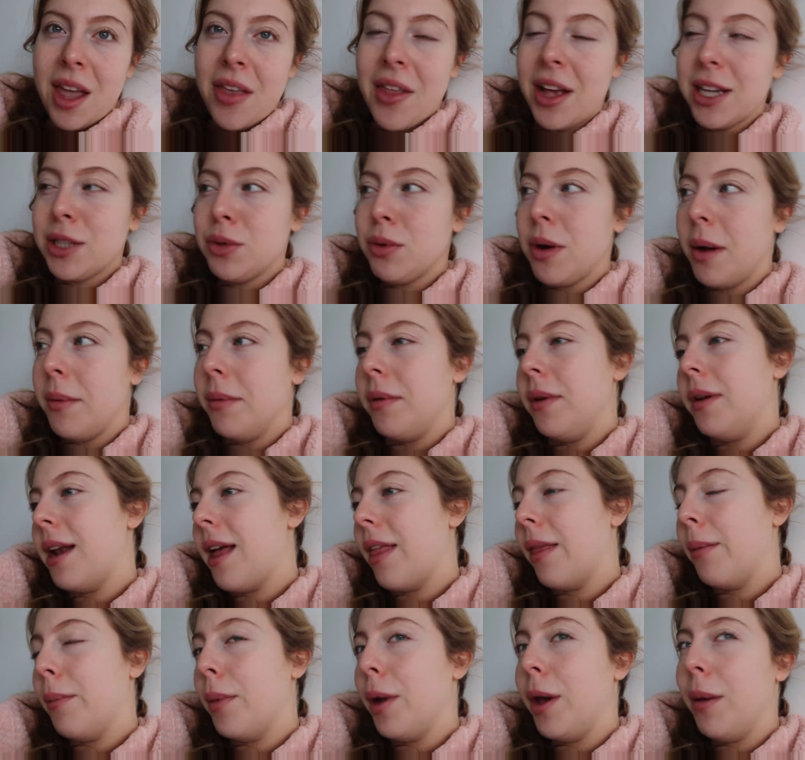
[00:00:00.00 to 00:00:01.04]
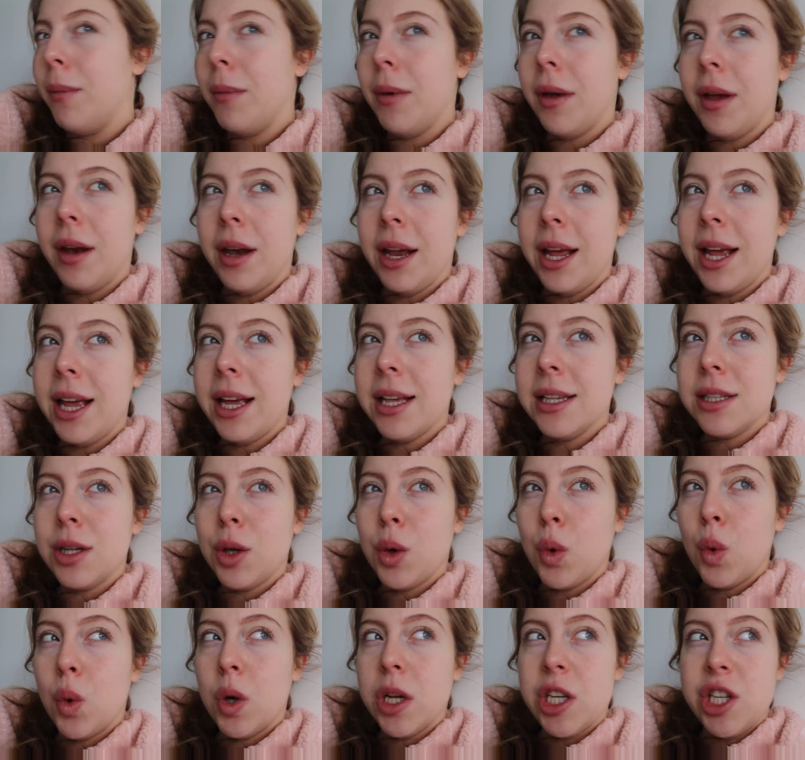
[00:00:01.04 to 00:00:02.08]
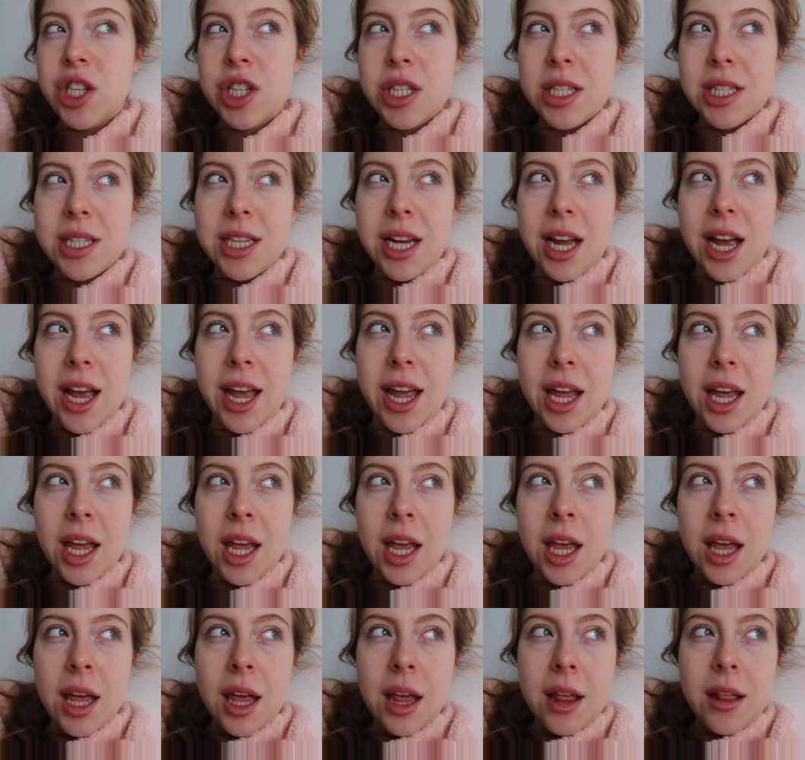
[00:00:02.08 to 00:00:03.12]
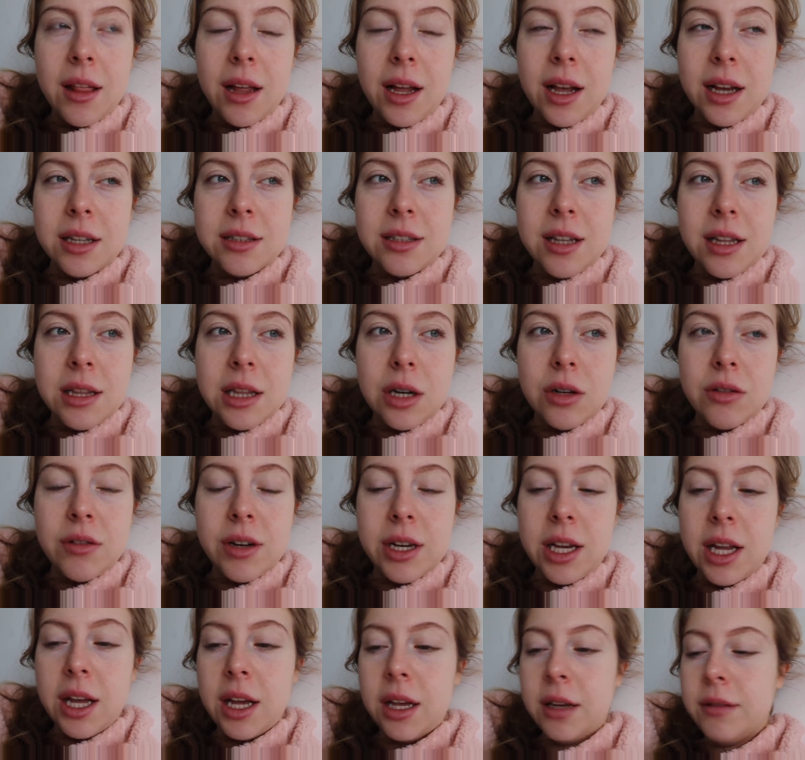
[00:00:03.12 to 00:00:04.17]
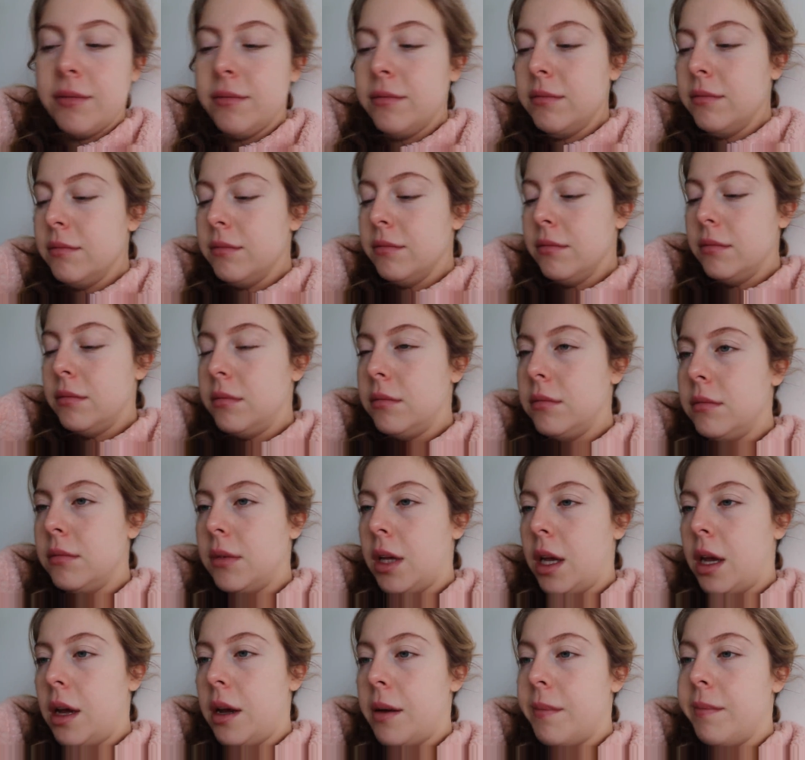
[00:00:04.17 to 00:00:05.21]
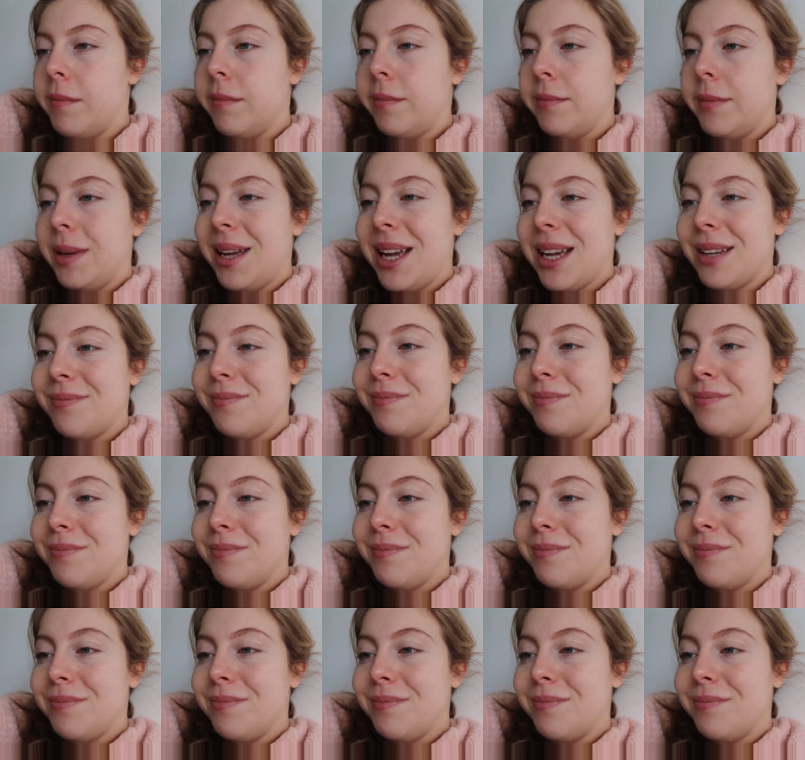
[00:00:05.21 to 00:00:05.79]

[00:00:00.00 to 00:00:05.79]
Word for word: that's what I'm doing at the moment. It is a gorgeous day. I think I said that already. Um, but yeah.